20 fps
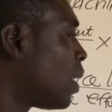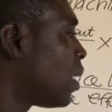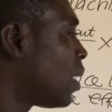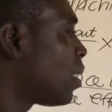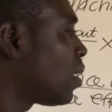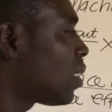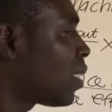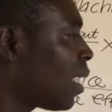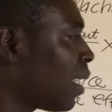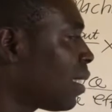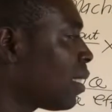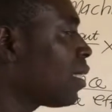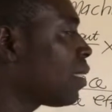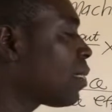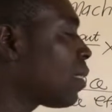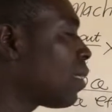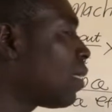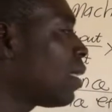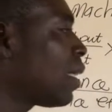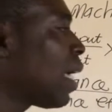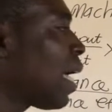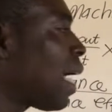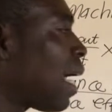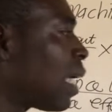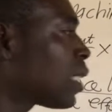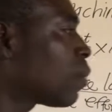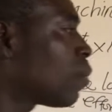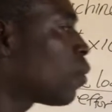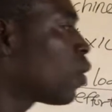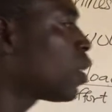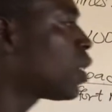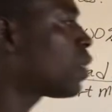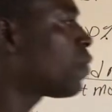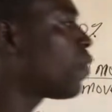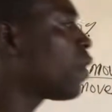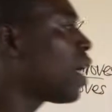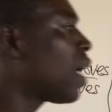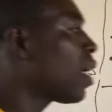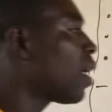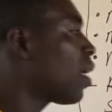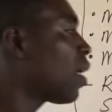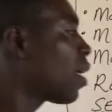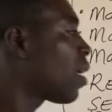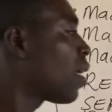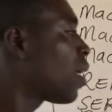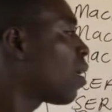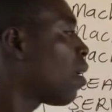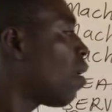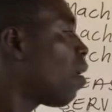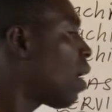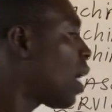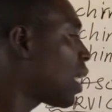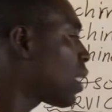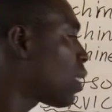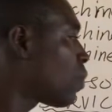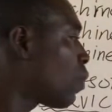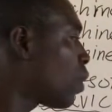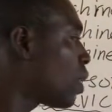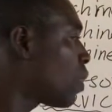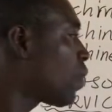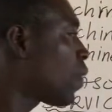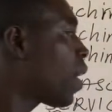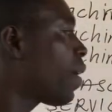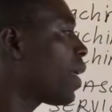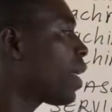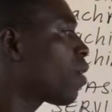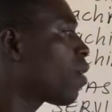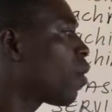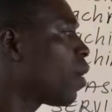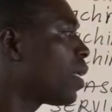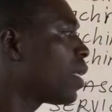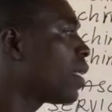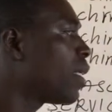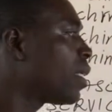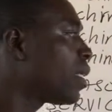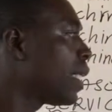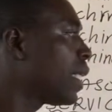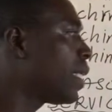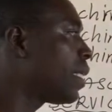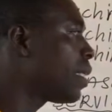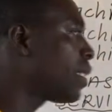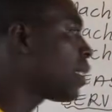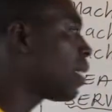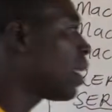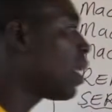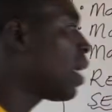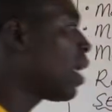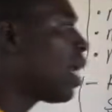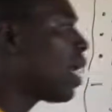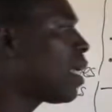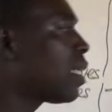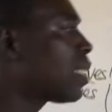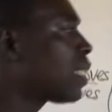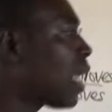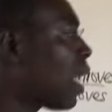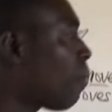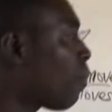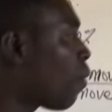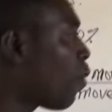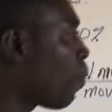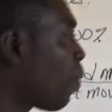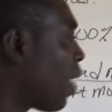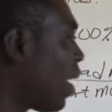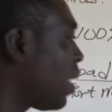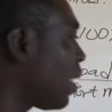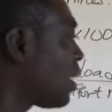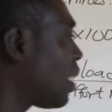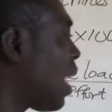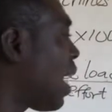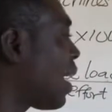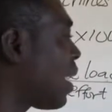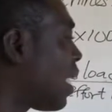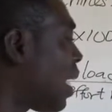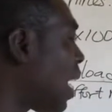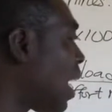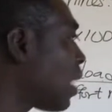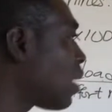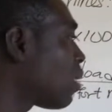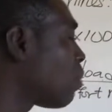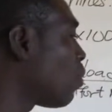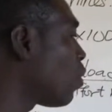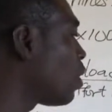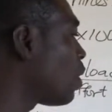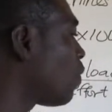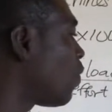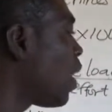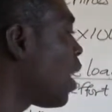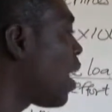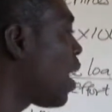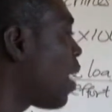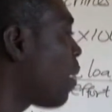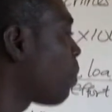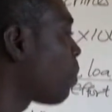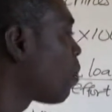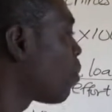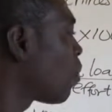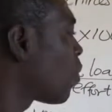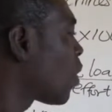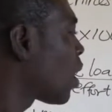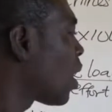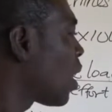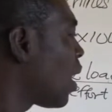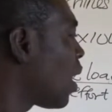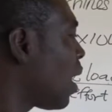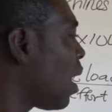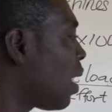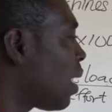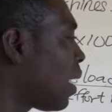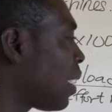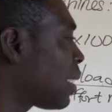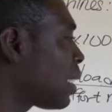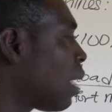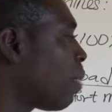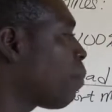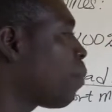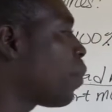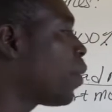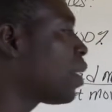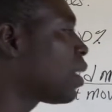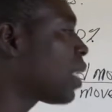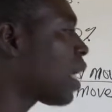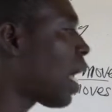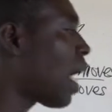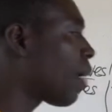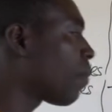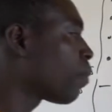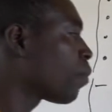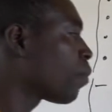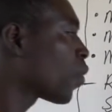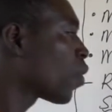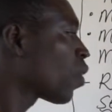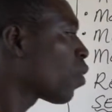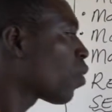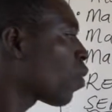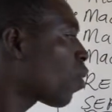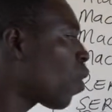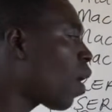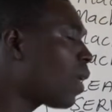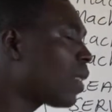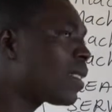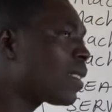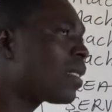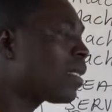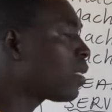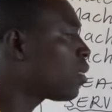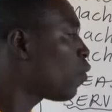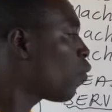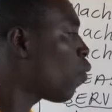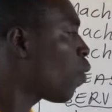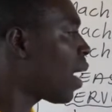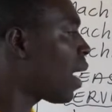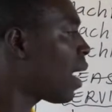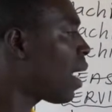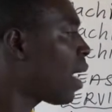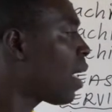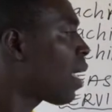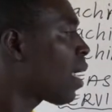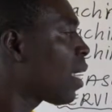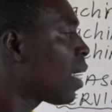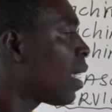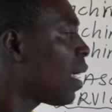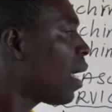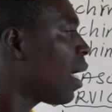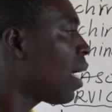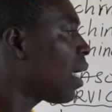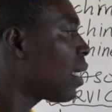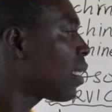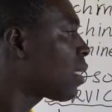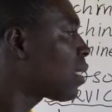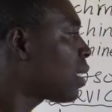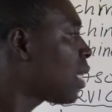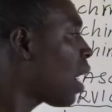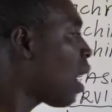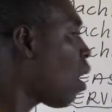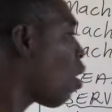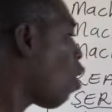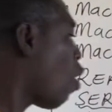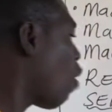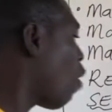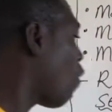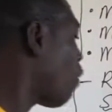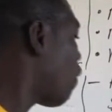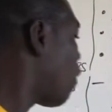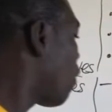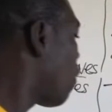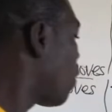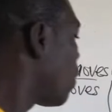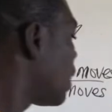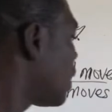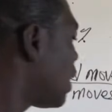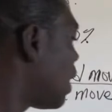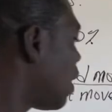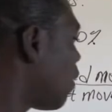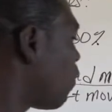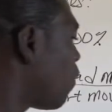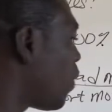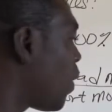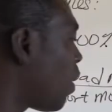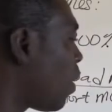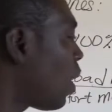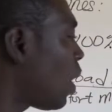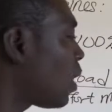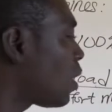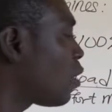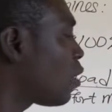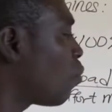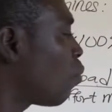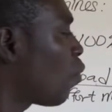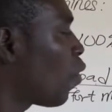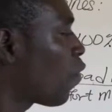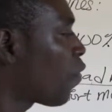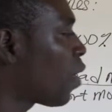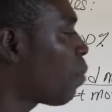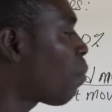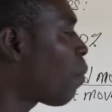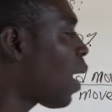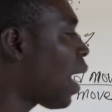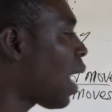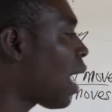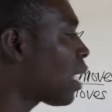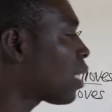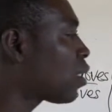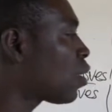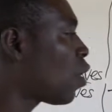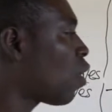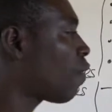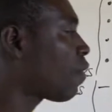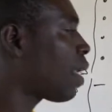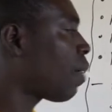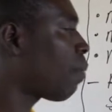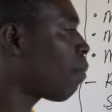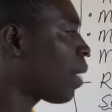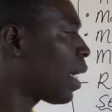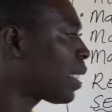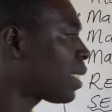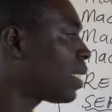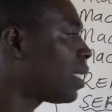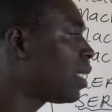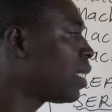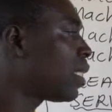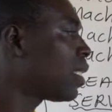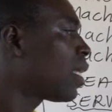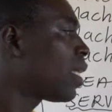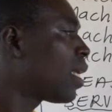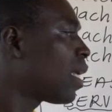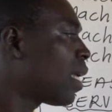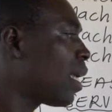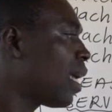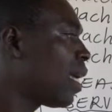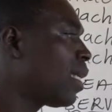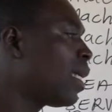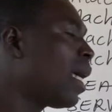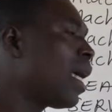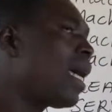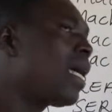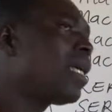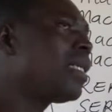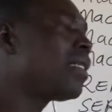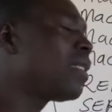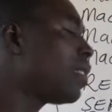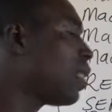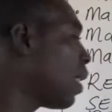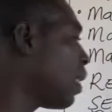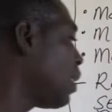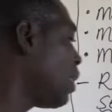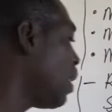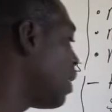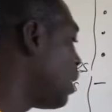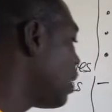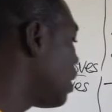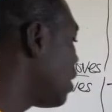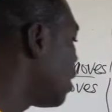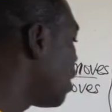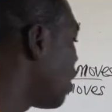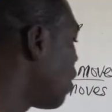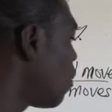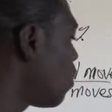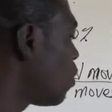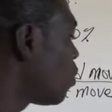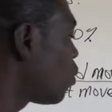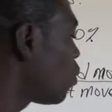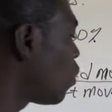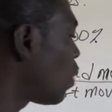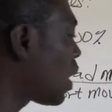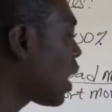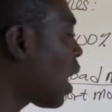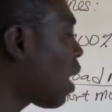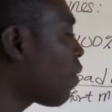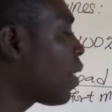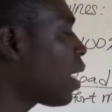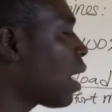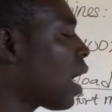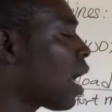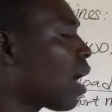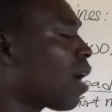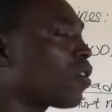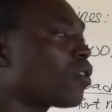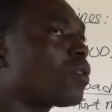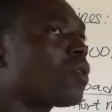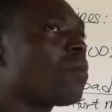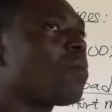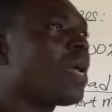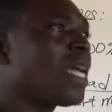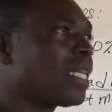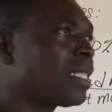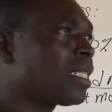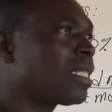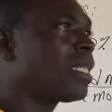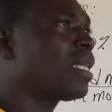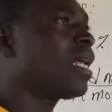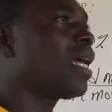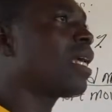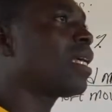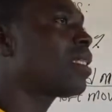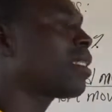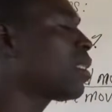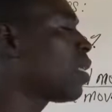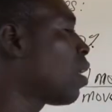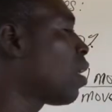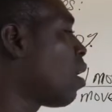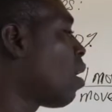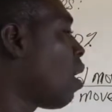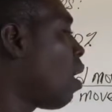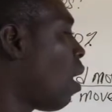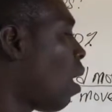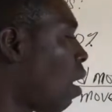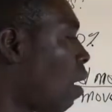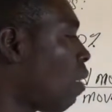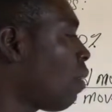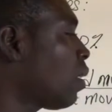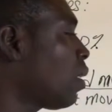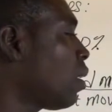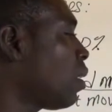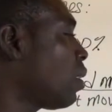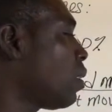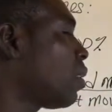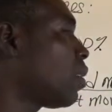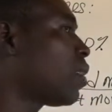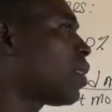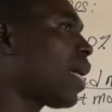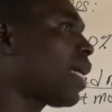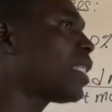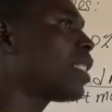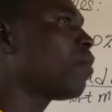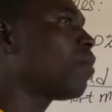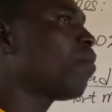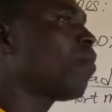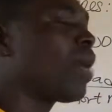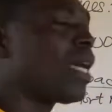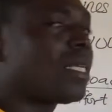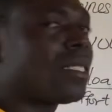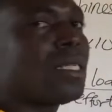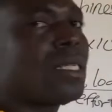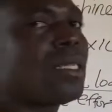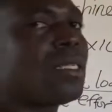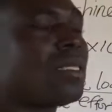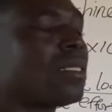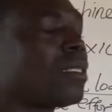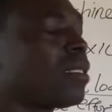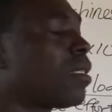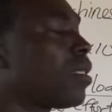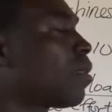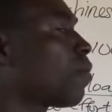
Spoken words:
changes in the atmosphere or atmospheric conditions, example pressure in the atmosphere and the temperature, causes wear and tear of the various moving parts of the machine, and hence the need to carry out maintenance on such machines.